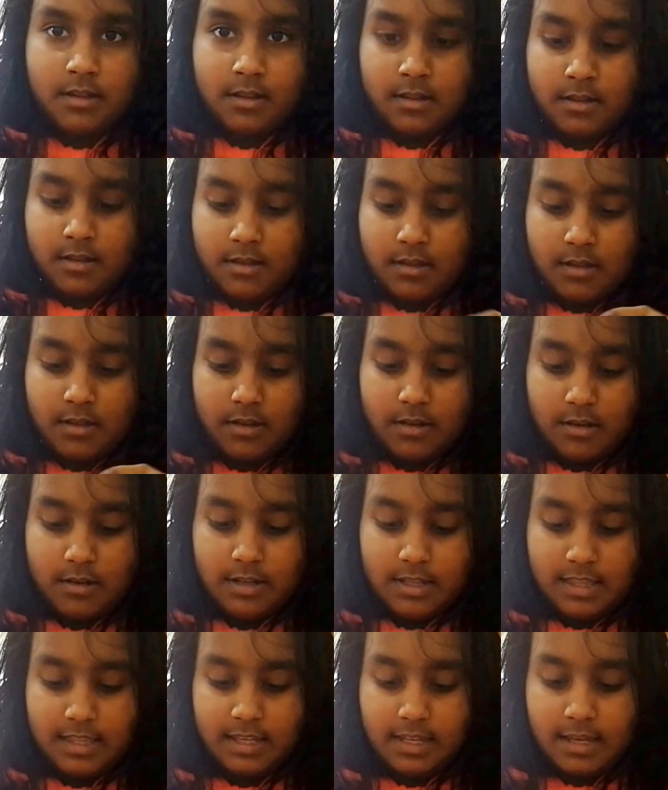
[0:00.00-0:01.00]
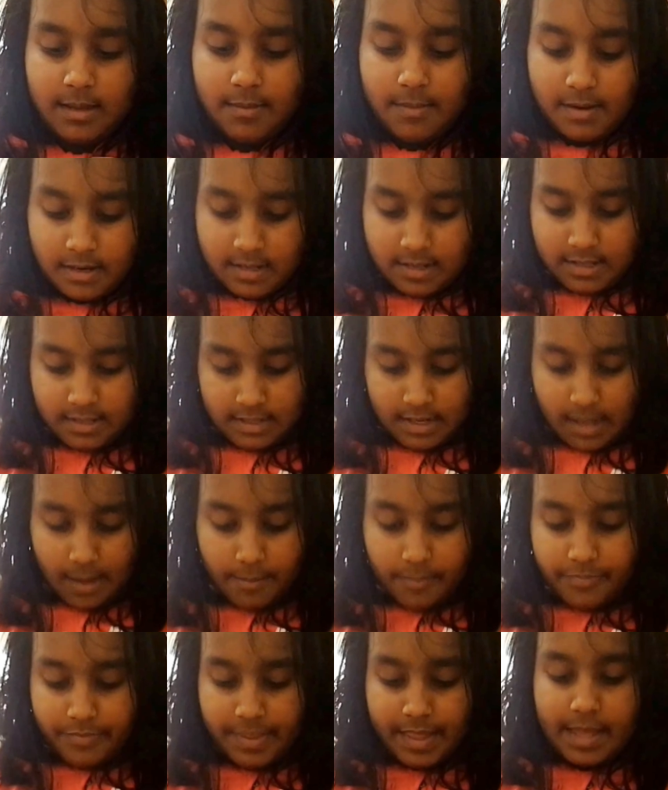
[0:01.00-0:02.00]
Oh, I think I made
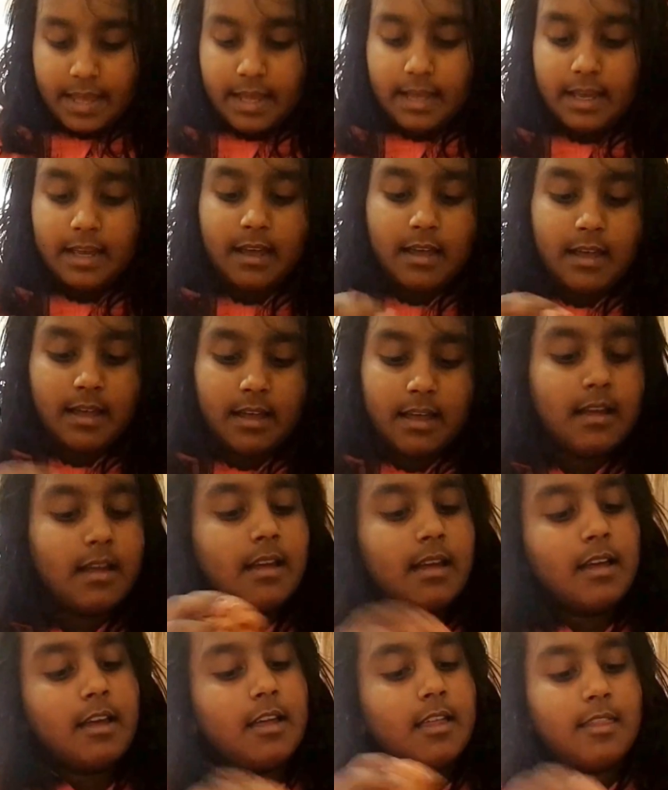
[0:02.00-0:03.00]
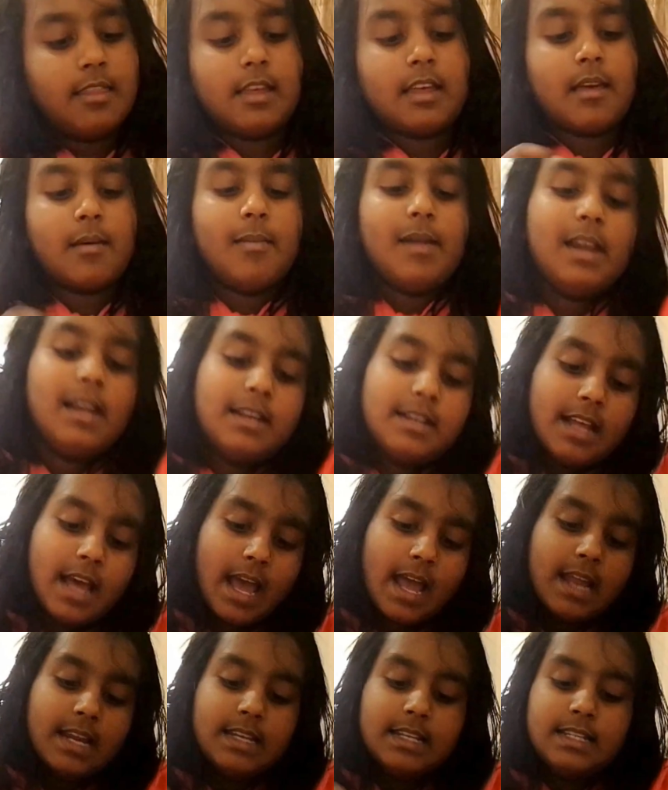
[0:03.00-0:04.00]
something. I think I made a tiny
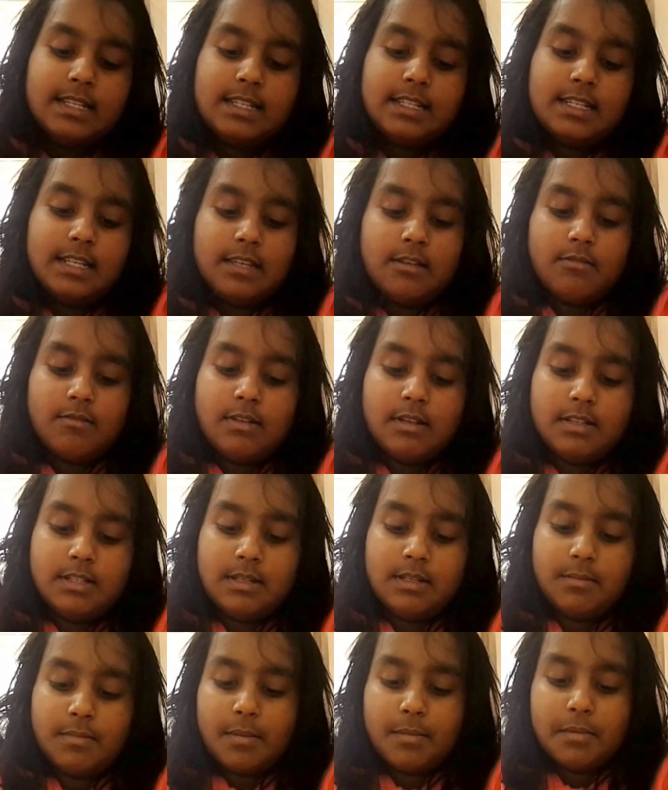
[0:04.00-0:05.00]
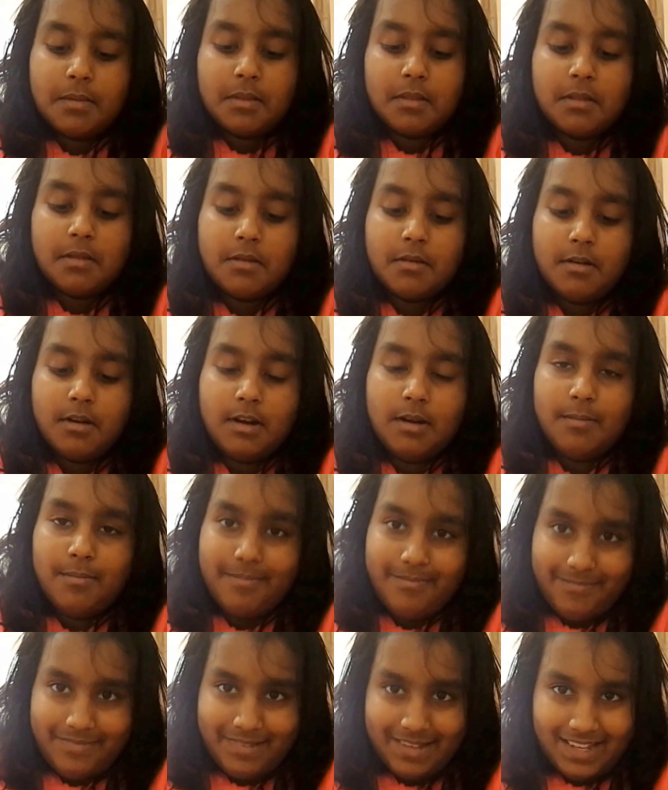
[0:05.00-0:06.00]
bubble, or a
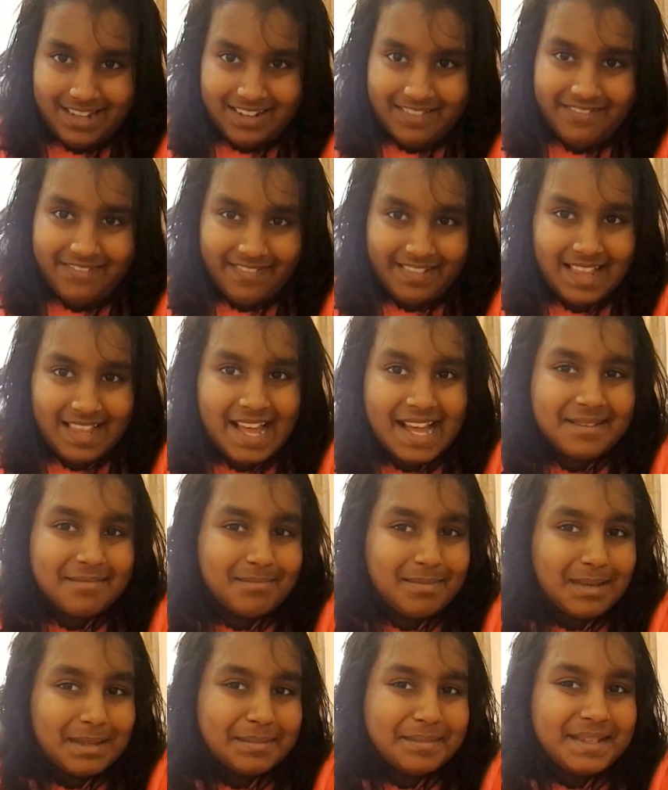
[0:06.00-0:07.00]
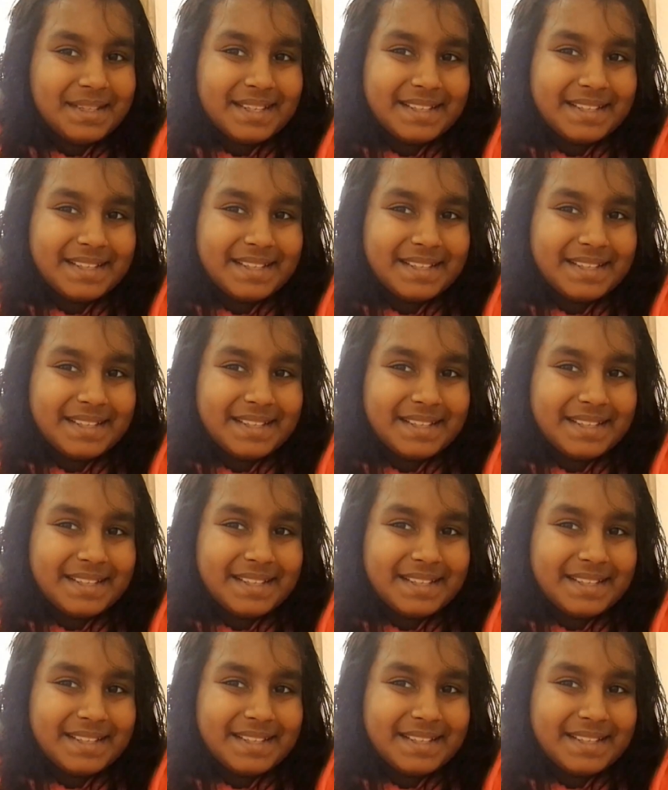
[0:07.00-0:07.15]
big flat bubble.